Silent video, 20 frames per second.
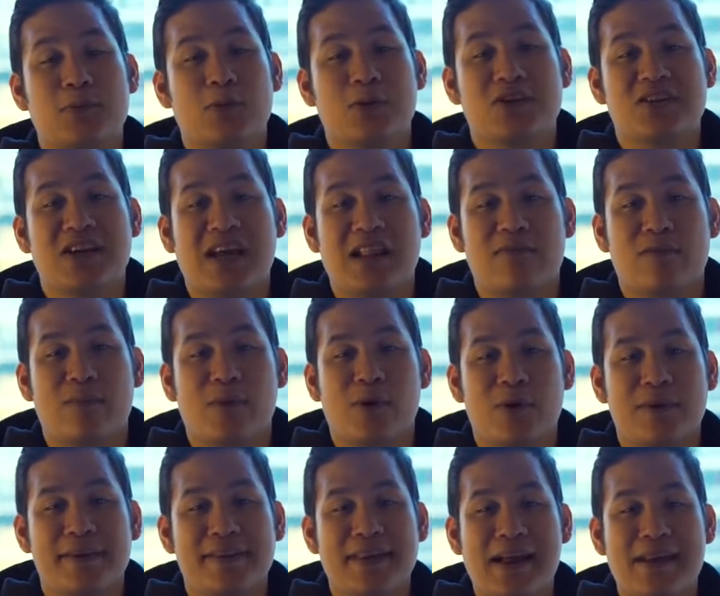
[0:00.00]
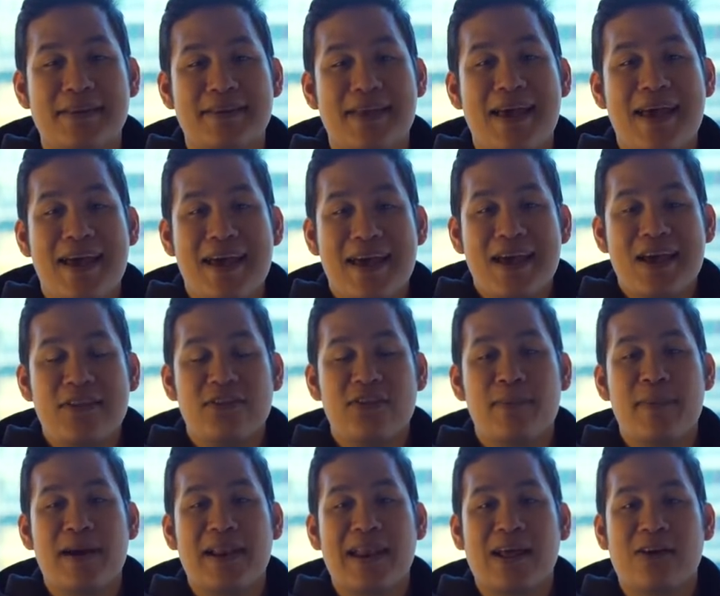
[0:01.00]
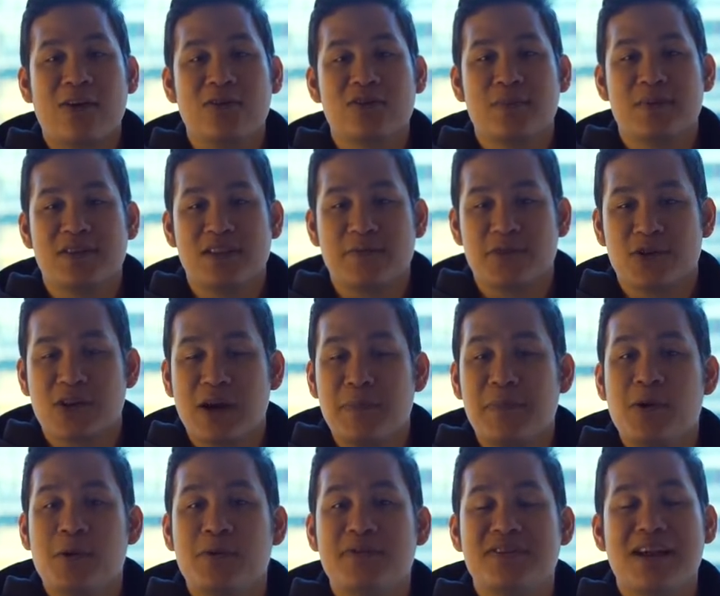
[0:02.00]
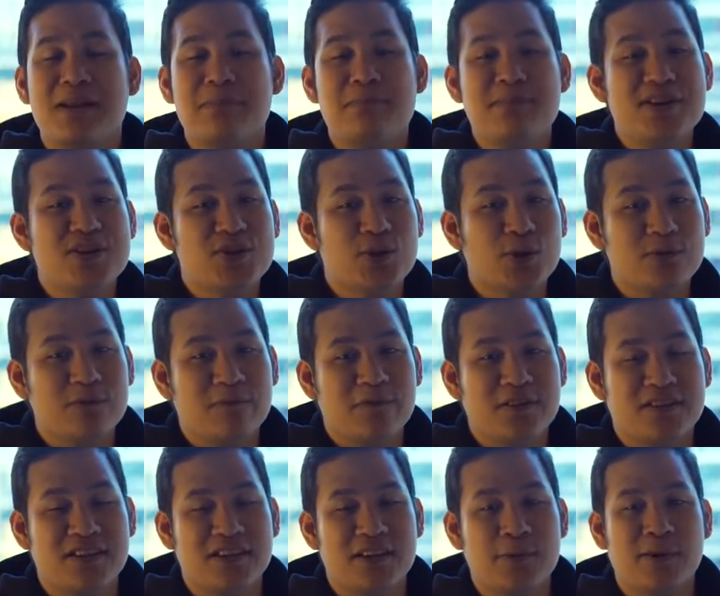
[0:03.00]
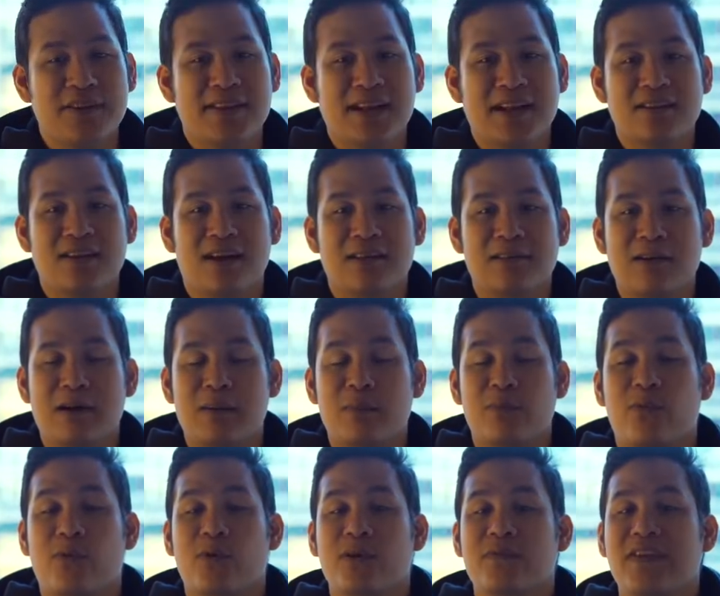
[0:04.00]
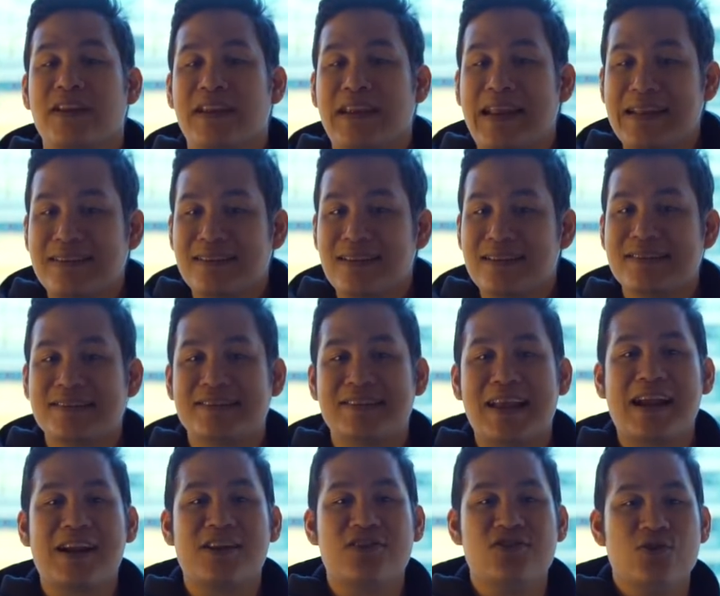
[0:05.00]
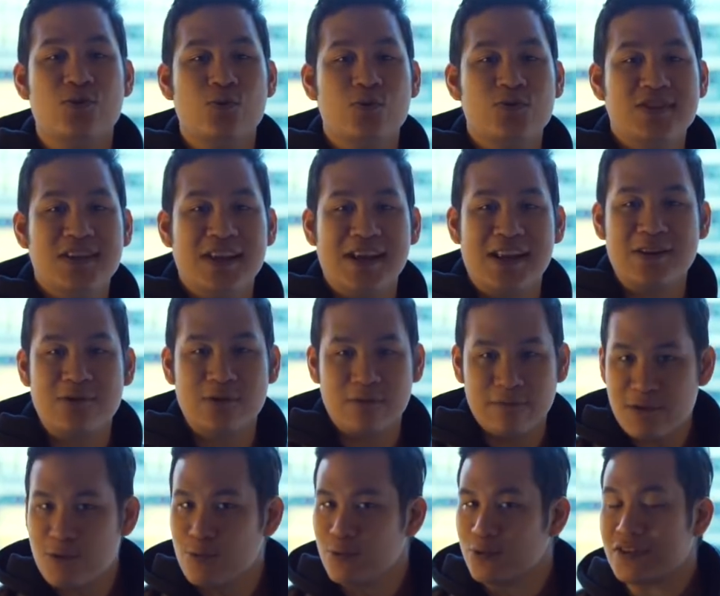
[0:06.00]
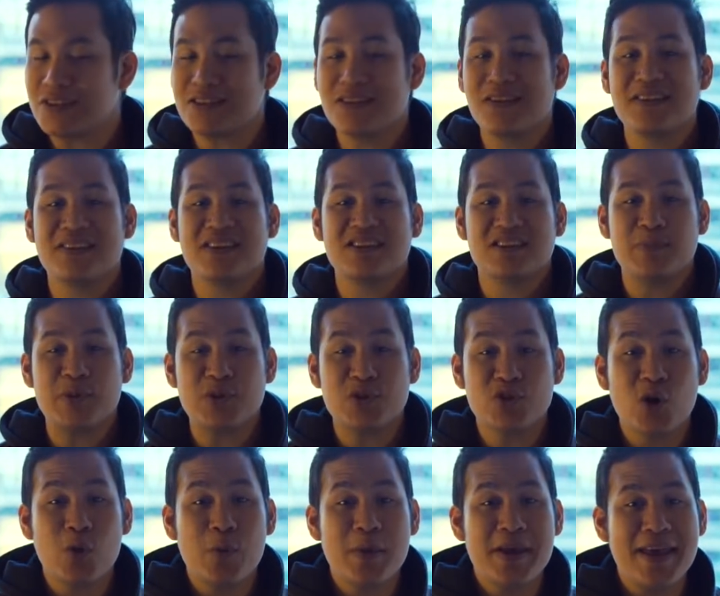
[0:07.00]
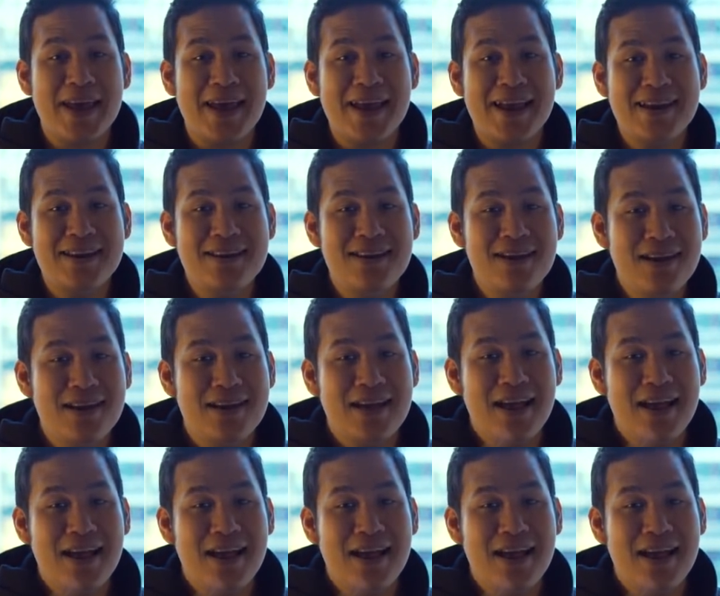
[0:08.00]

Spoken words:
to our channel for more content, hit the bell icon to miss any future uploads, and be sure to visit ukatech.com for the latest tech news and reviews. This has been Joey, and